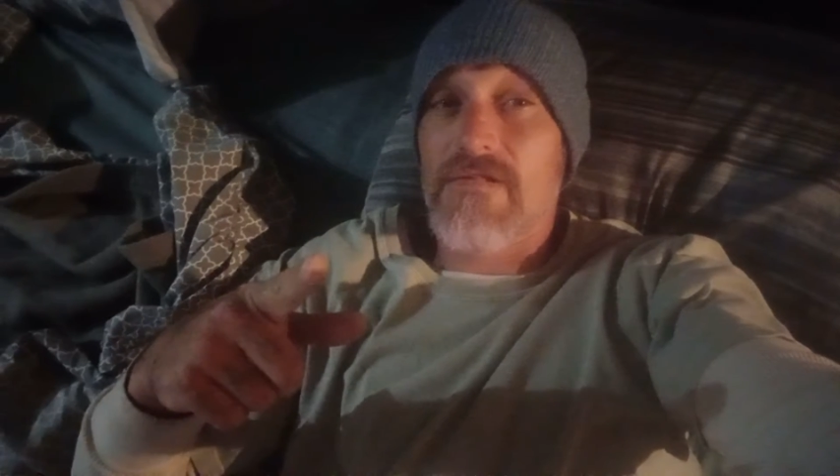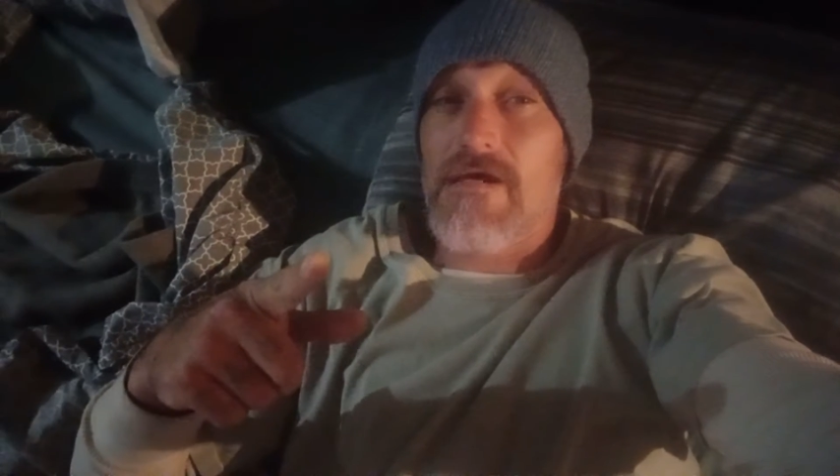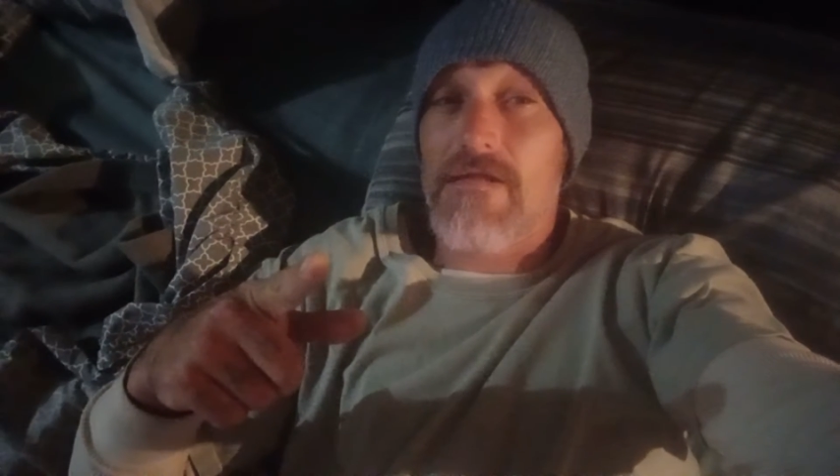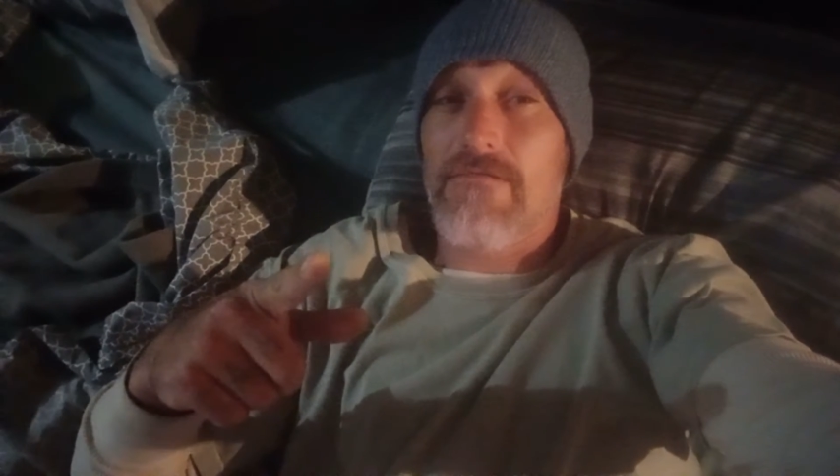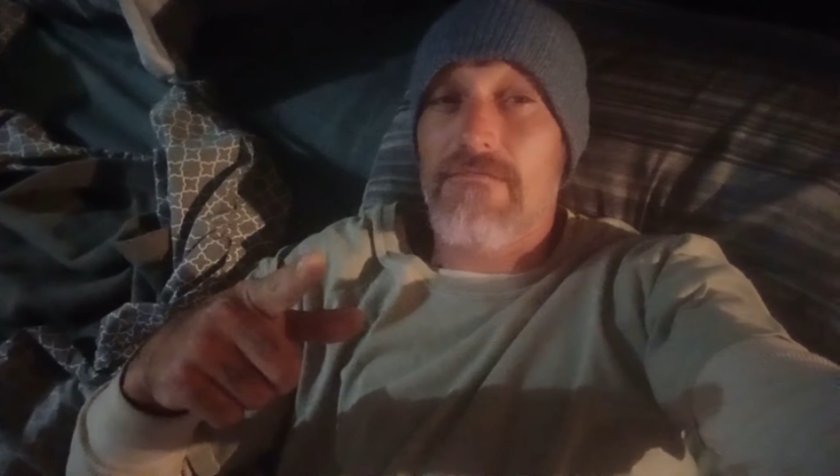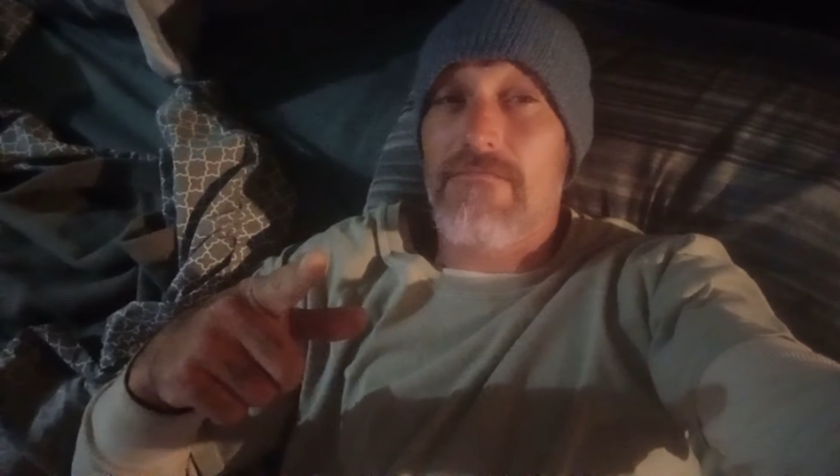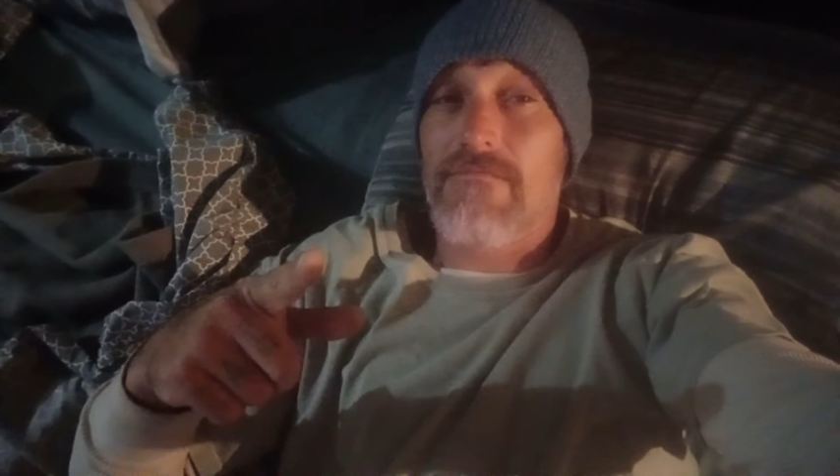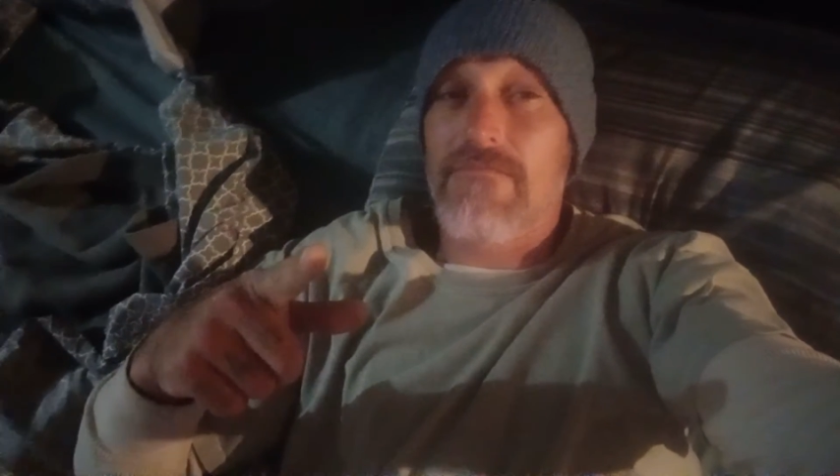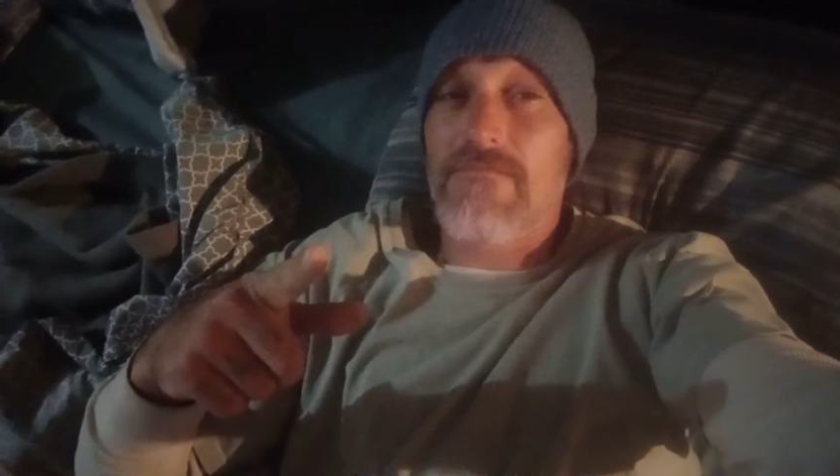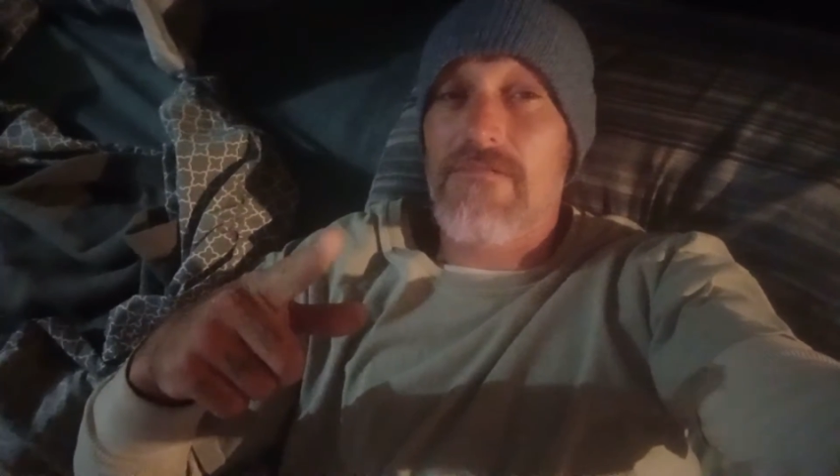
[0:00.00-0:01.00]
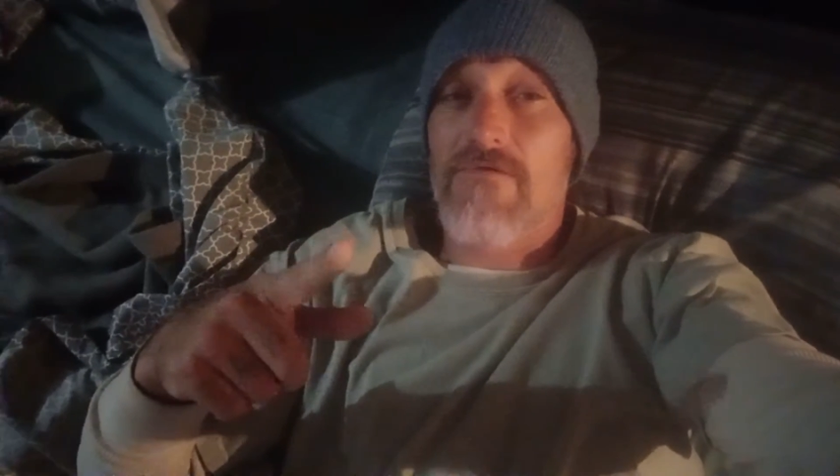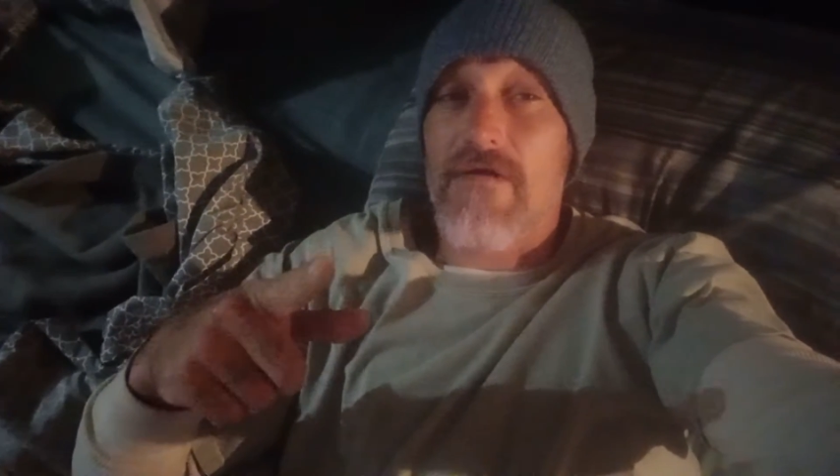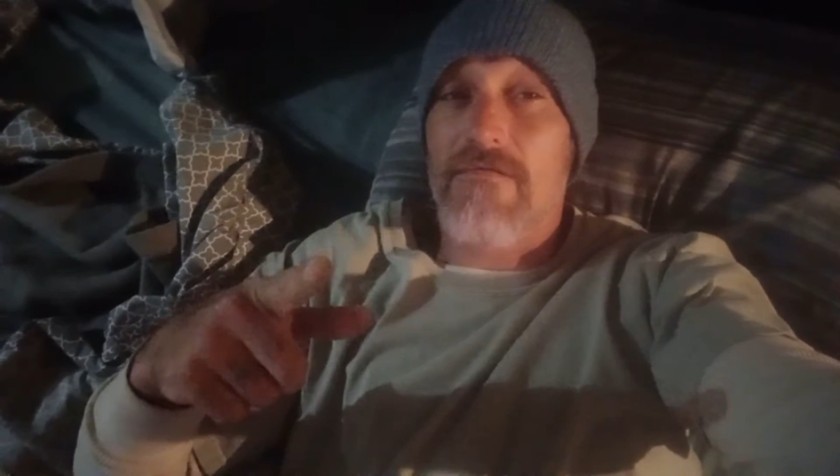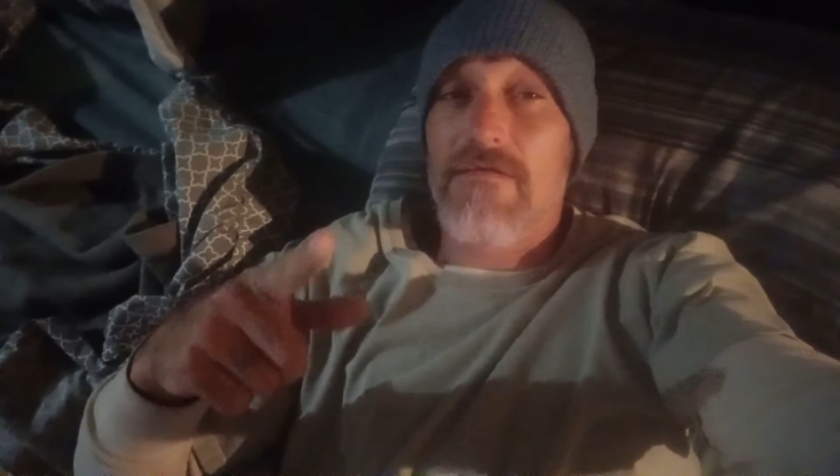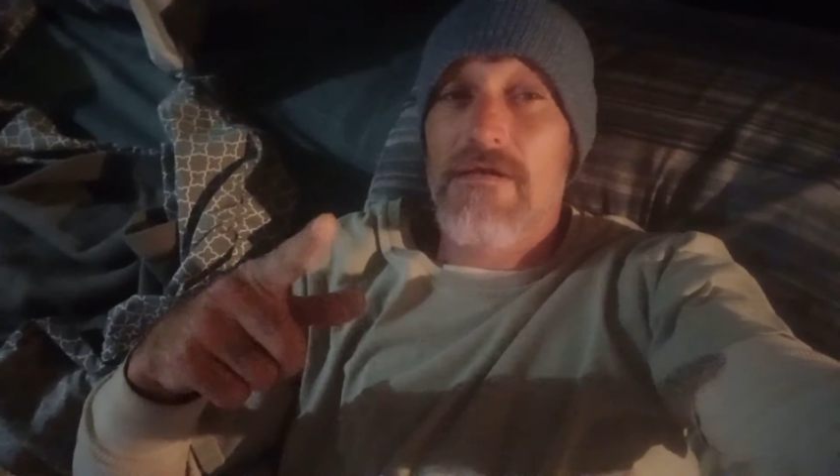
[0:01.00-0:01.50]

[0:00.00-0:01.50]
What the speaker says: Got it? All right.